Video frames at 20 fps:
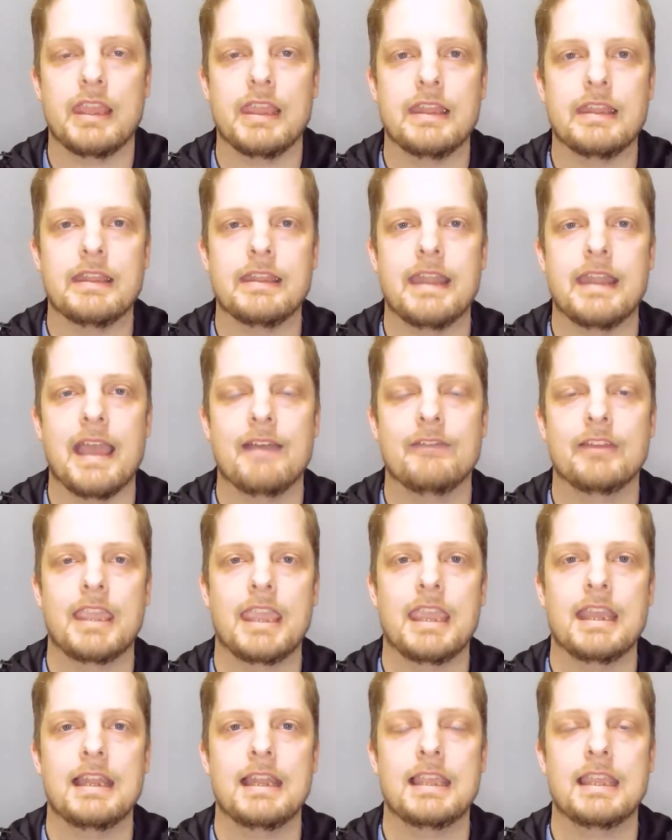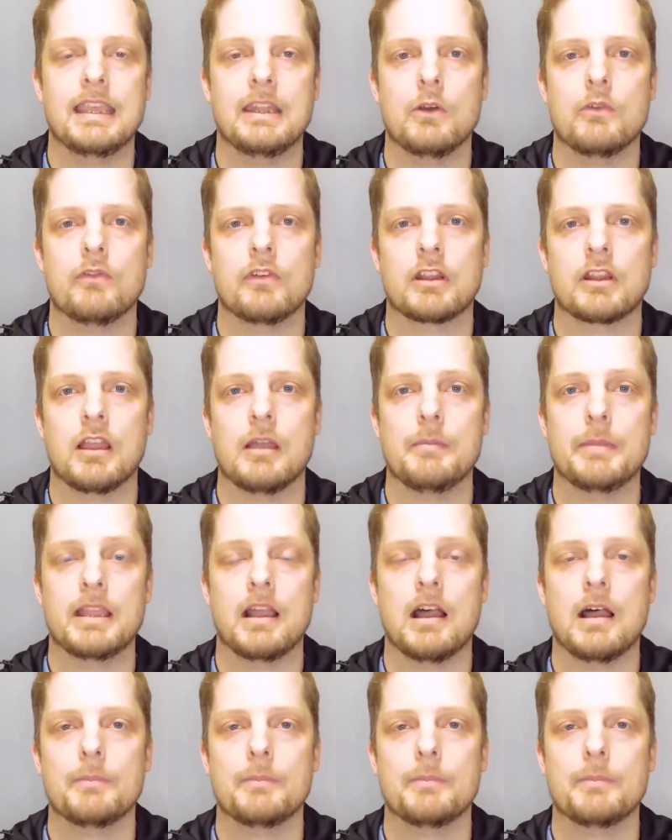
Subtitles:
in navigating and overcoming